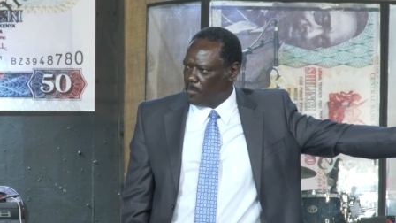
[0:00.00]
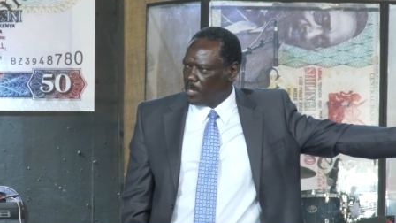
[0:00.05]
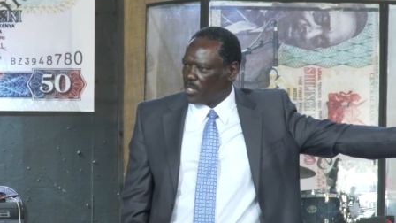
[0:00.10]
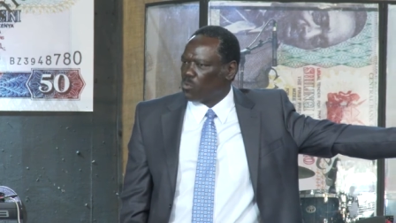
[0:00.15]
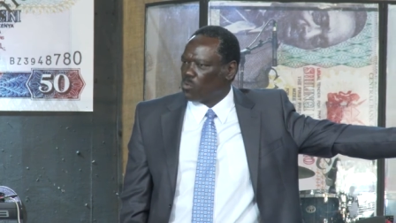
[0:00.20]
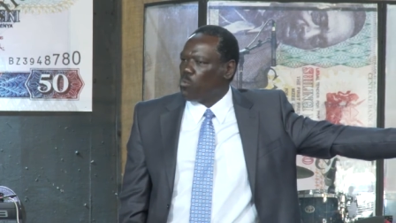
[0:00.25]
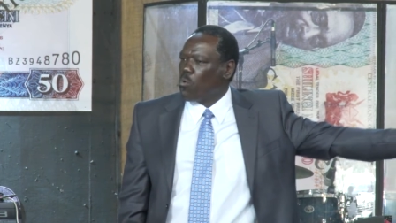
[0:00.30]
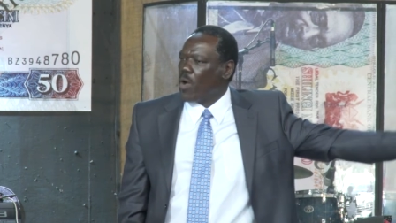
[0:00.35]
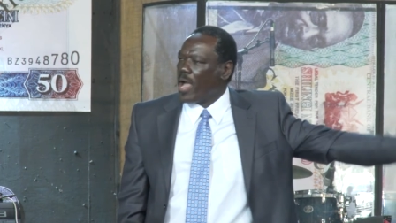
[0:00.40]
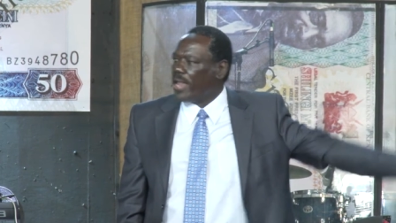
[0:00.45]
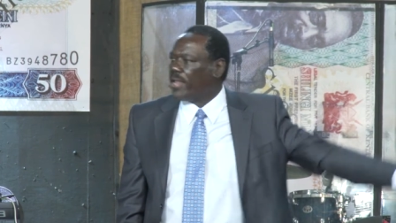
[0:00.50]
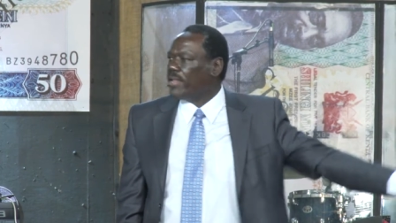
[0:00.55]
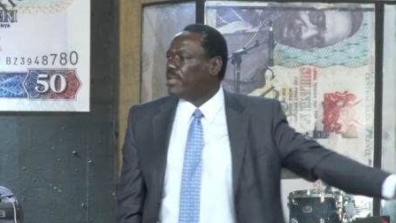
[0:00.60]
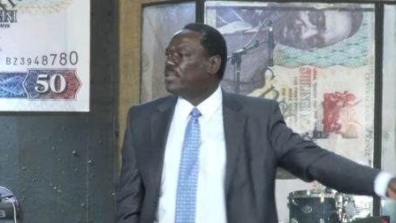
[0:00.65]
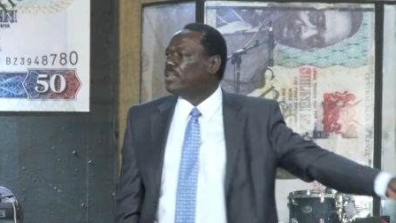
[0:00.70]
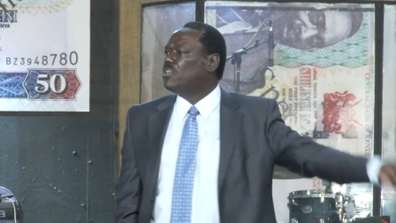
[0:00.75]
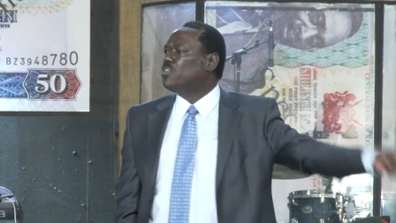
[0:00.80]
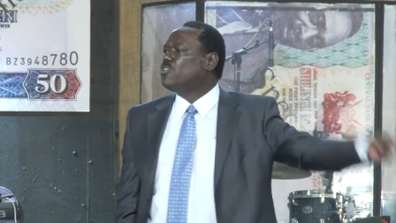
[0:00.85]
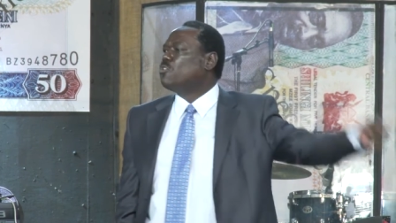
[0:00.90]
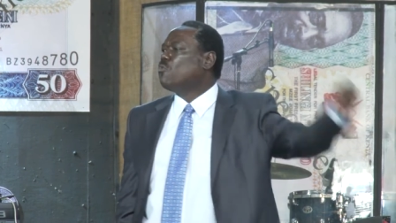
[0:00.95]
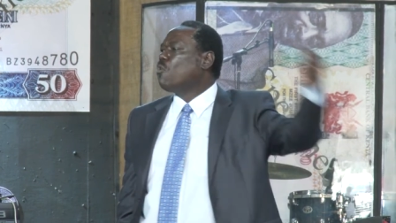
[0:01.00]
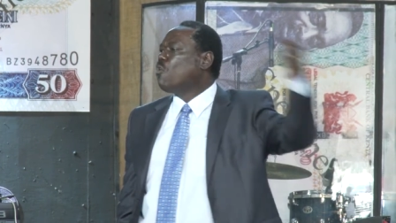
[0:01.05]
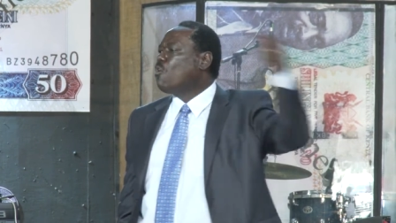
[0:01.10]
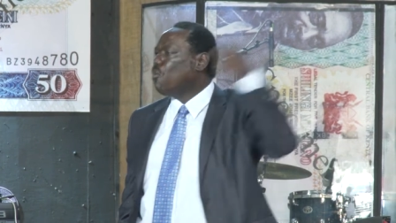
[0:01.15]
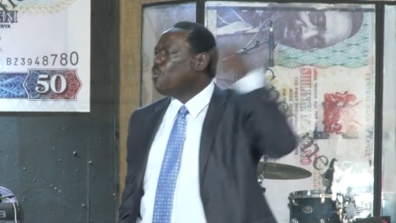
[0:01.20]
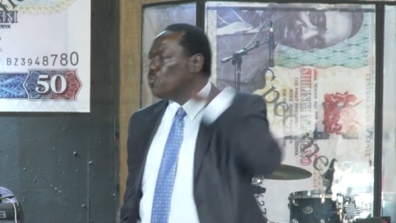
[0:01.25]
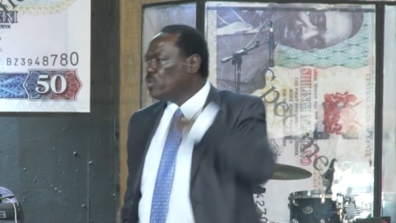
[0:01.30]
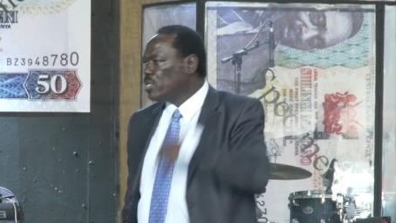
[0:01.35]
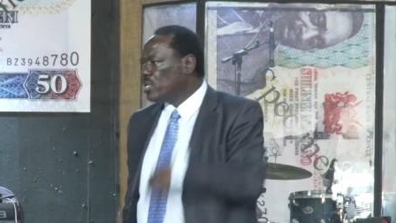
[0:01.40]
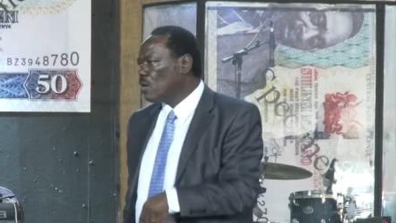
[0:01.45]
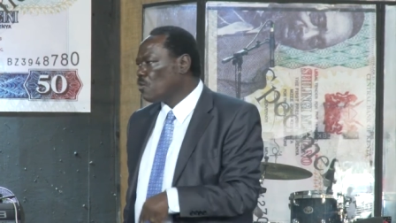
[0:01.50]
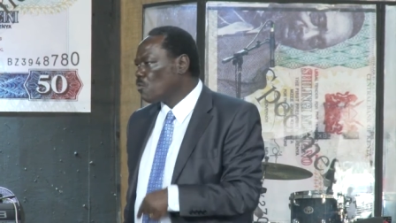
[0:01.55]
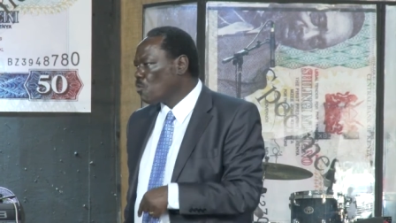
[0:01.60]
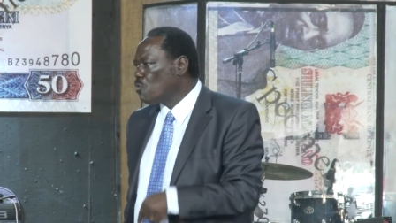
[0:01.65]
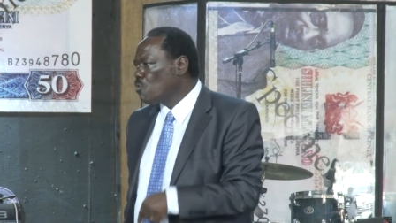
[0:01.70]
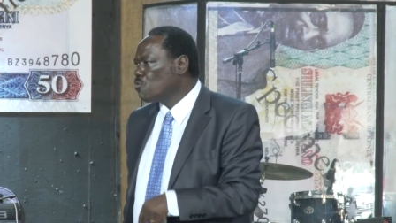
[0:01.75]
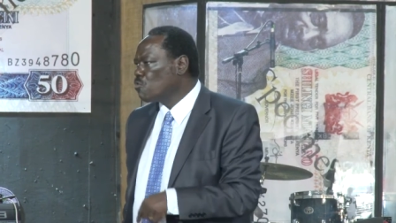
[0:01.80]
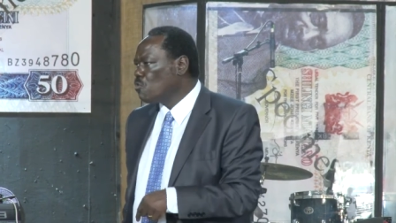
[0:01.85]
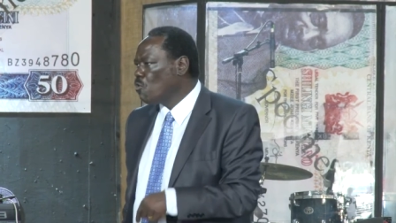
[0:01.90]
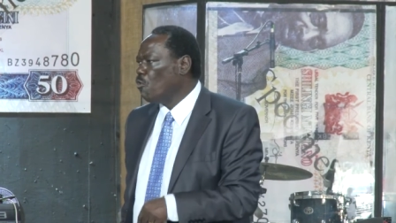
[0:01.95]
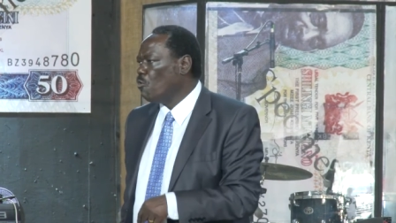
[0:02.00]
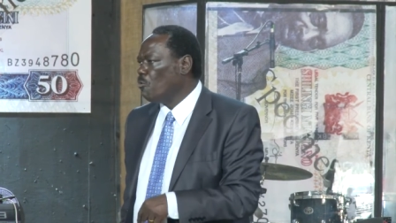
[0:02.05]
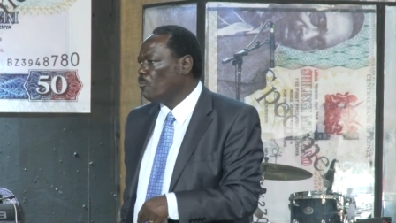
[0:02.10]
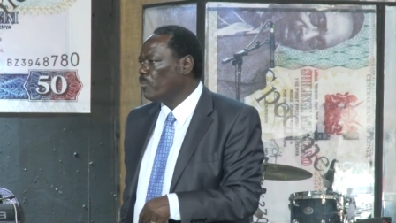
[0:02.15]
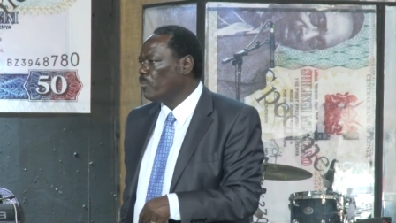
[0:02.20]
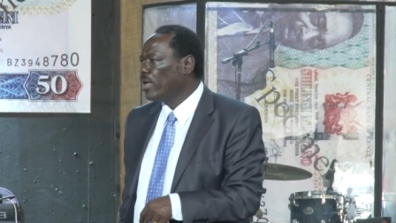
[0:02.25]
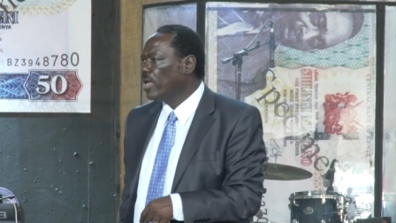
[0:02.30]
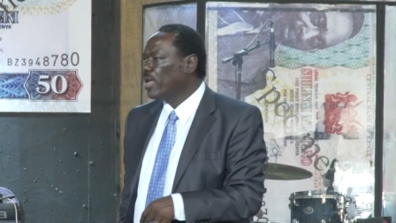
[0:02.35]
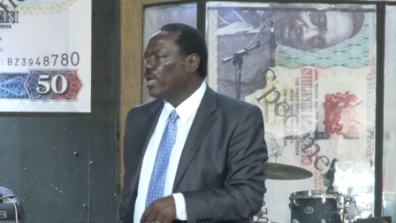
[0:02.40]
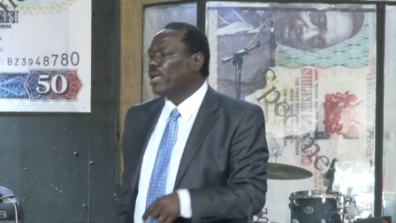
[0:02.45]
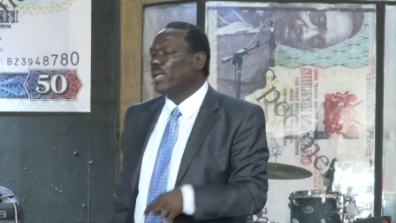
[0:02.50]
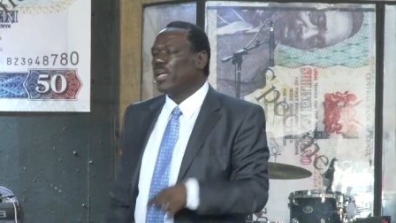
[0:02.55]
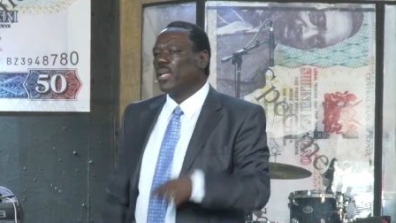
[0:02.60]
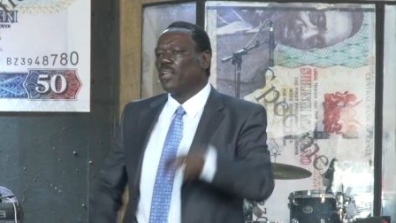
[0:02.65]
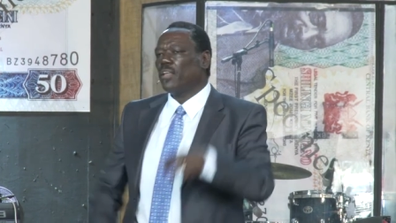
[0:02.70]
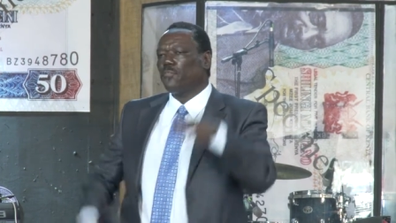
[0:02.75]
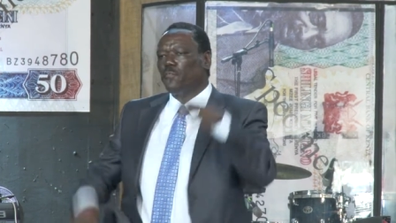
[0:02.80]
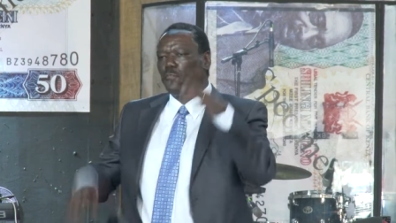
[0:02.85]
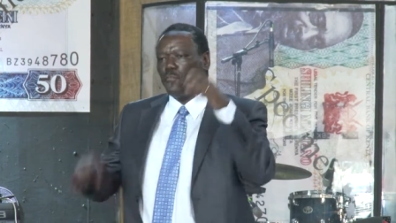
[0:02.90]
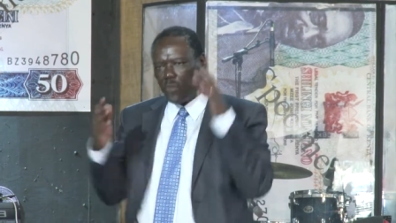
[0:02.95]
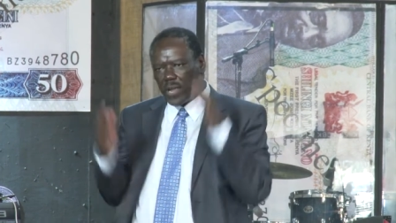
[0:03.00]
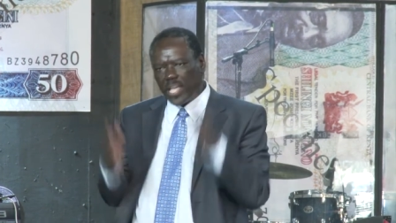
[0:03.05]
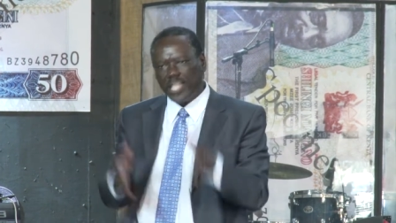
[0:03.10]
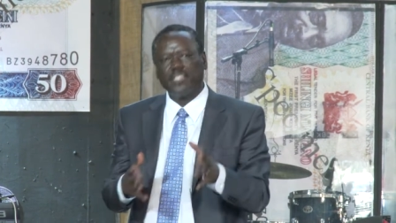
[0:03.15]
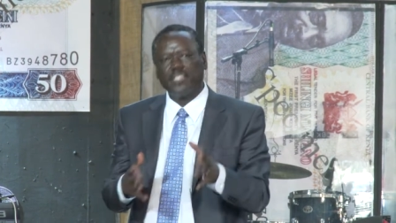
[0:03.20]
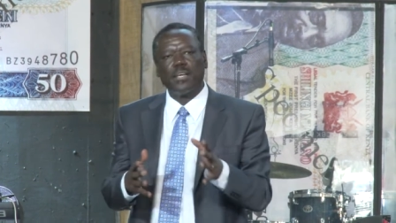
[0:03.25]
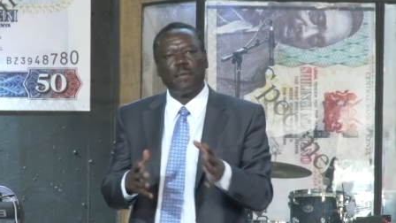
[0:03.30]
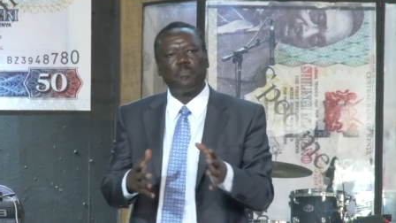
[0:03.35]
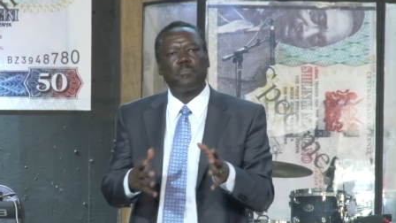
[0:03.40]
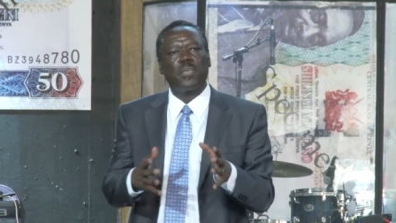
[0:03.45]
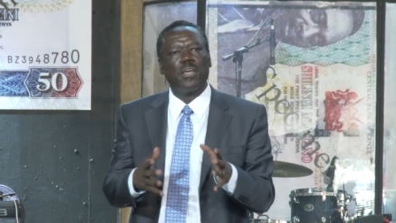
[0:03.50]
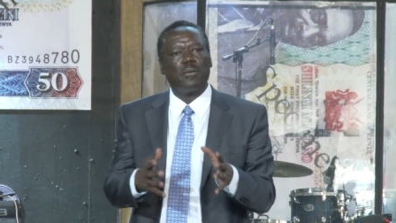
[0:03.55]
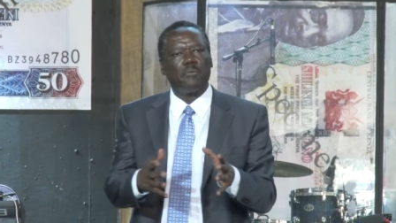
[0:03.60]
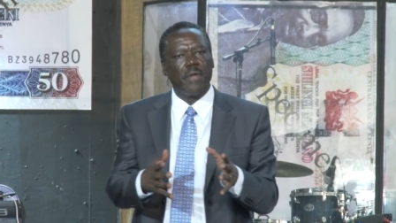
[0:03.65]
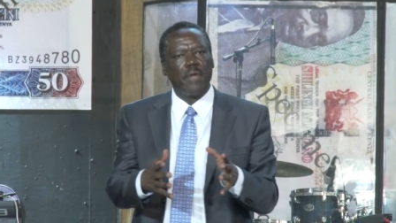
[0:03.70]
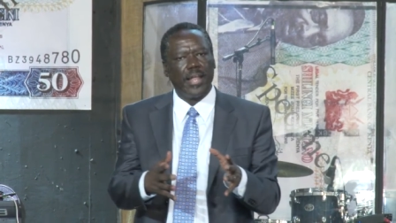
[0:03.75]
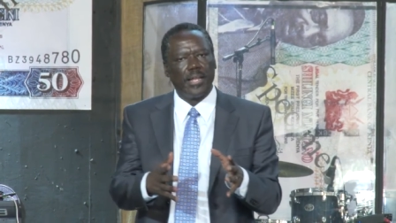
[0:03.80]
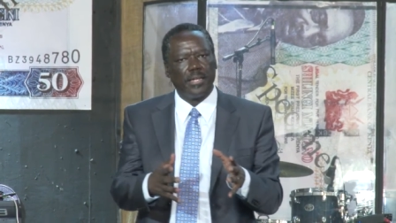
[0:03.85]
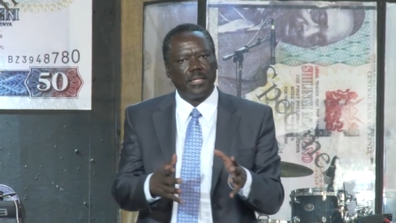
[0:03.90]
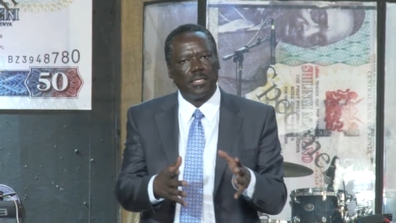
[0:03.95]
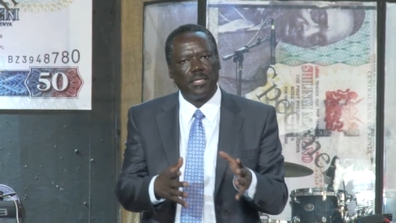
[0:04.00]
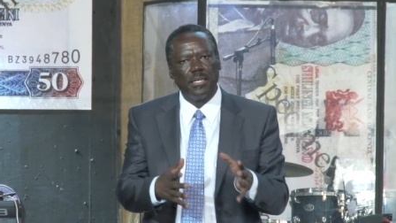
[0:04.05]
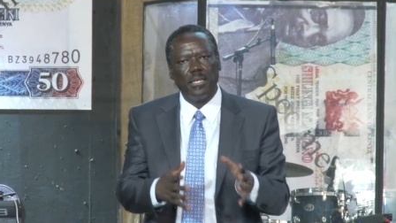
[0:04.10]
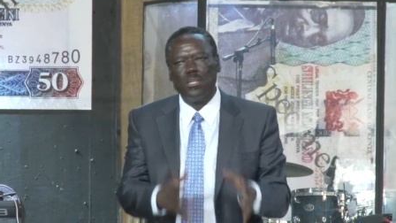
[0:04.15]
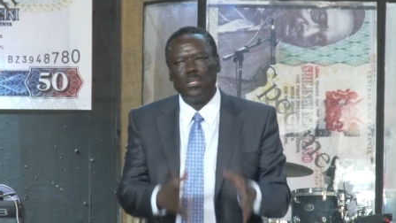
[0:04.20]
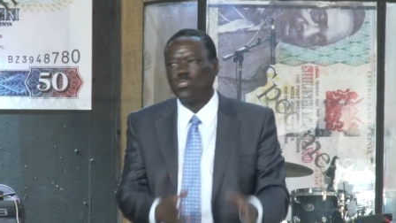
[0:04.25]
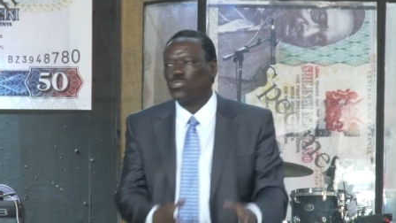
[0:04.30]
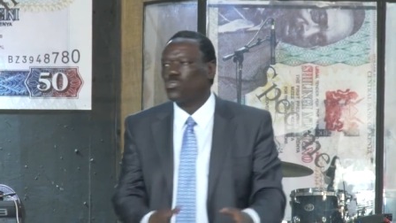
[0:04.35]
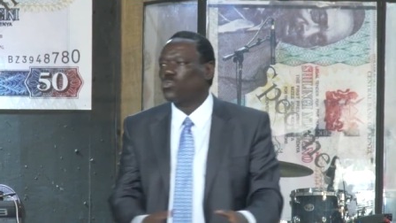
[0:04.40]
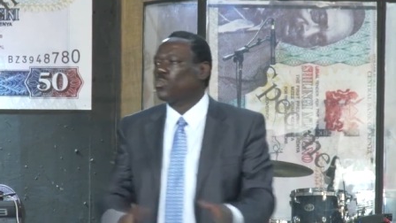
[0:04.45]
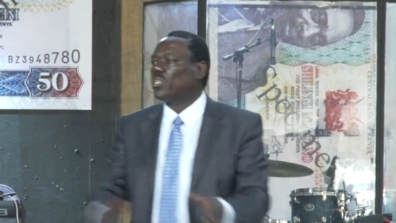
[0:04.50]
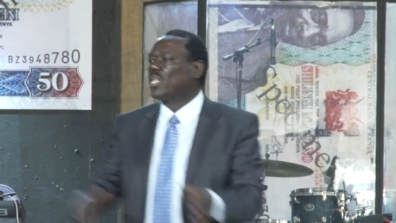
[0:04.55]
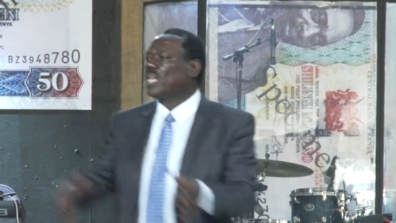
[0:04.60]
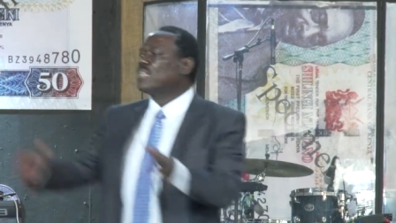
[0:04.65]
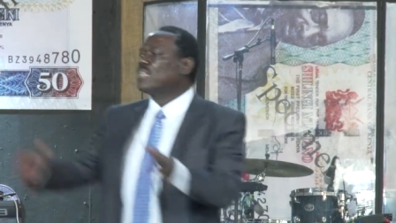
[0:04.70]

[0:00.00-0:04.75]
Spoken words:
But when you own your own home, it frees up your rent so